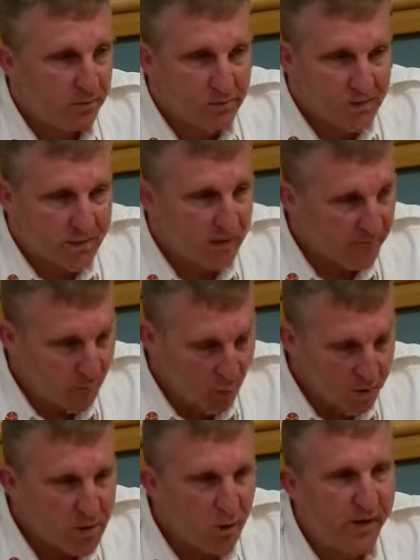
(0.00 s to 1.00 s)
stuff,
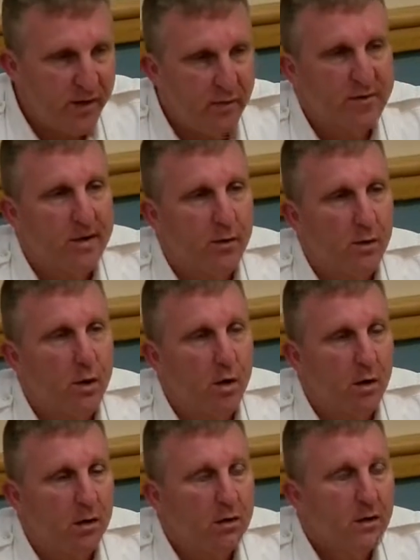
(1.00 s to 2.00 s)
more so here at Town
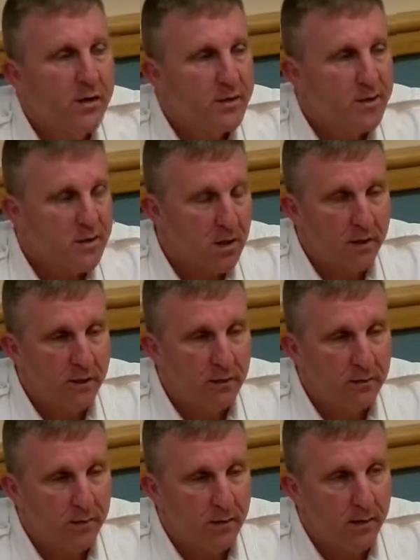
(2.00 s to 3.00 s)
Hall,
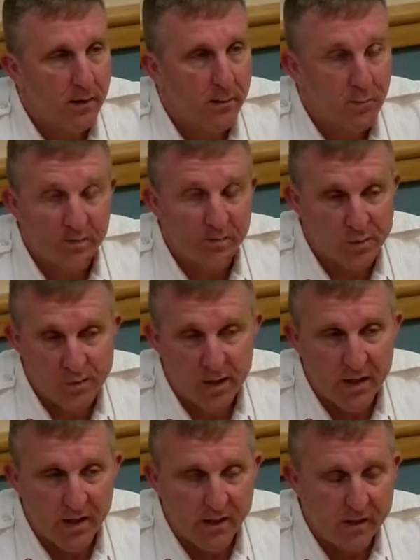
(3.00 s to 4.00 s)
starting, I believe it was
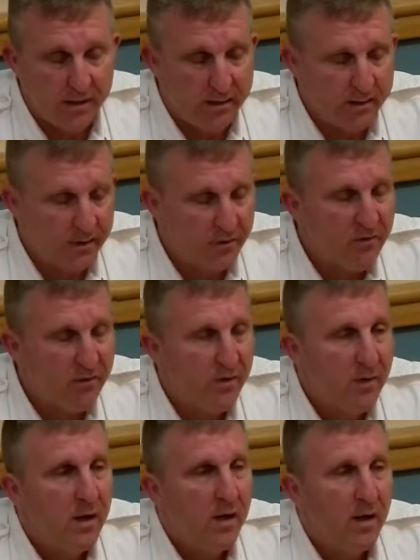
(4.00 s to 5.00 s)
Monday, the 18th,
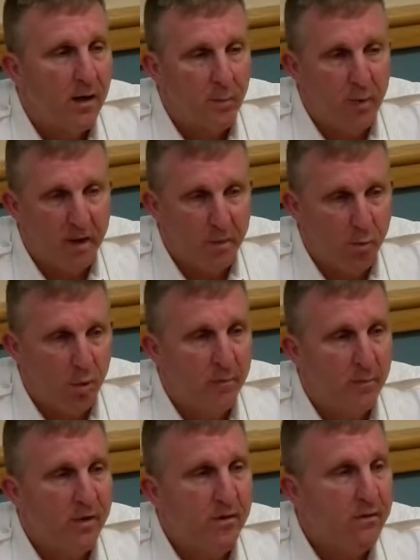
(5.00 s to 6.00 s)
by
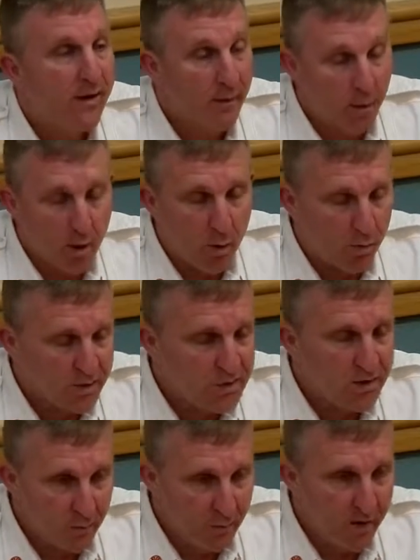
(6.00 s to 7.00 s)
appointment. Town Hall will
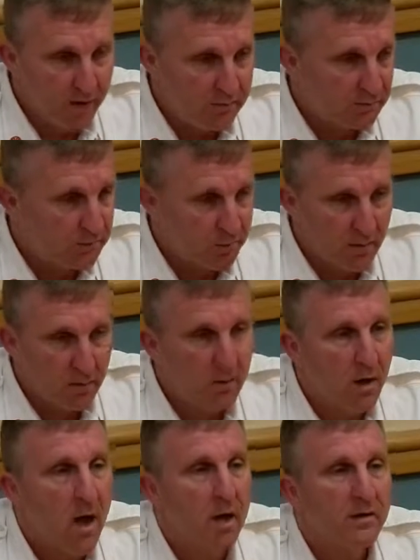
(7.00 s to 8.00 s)
still be
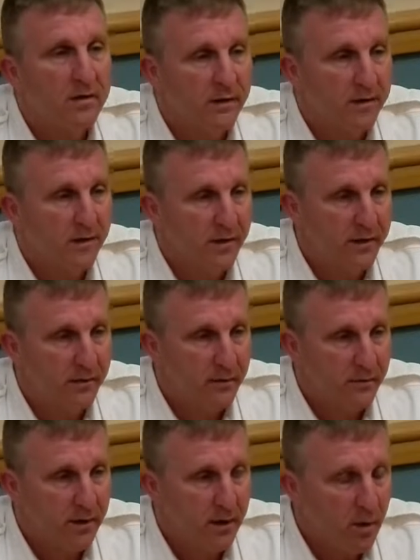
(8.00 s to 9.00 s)
locked
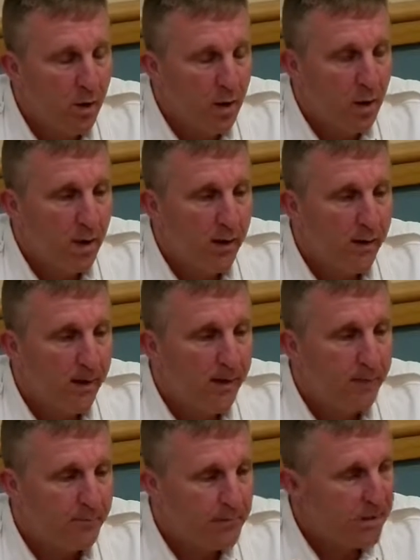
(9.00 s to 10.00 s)
and
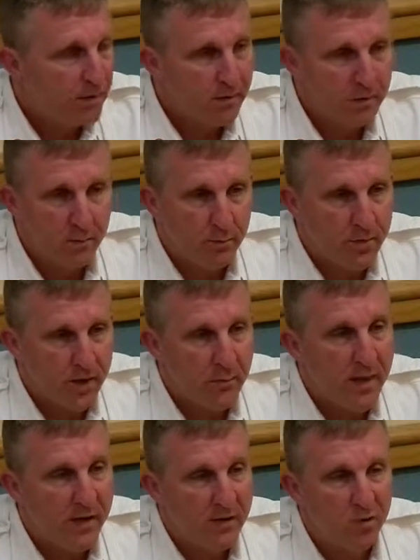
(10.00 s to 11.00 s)
you'll get
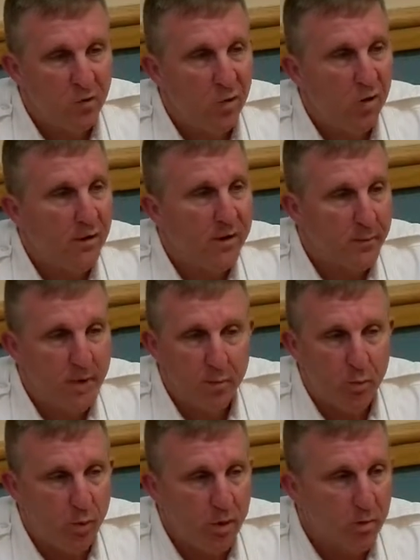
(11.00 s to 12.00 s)
met at the door, your
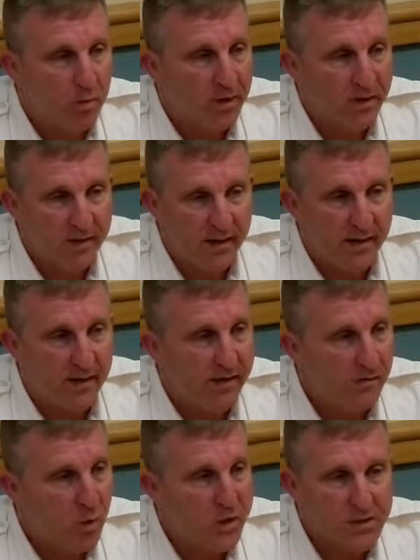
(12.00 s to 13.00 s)
paperwork will get
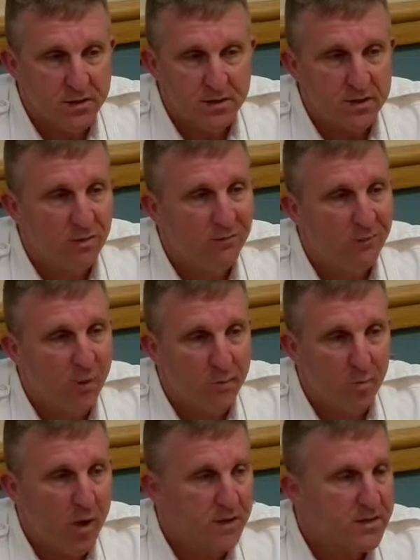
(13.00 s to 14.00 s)
taken, questions, so forth,
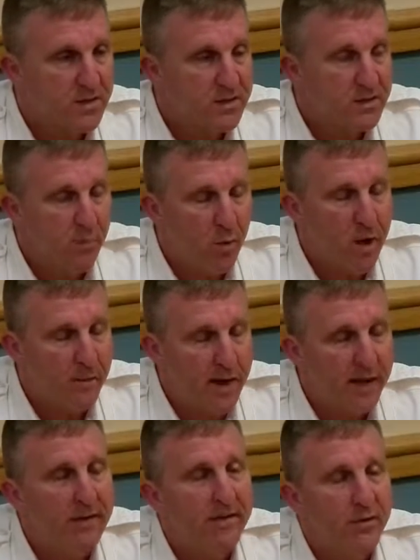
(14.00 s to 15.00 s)
processed and brought
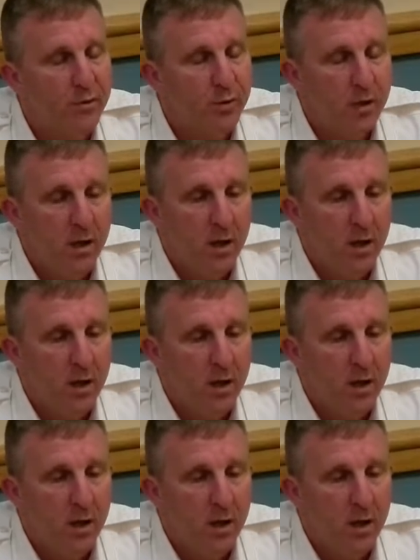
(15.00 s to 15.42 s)
back to you.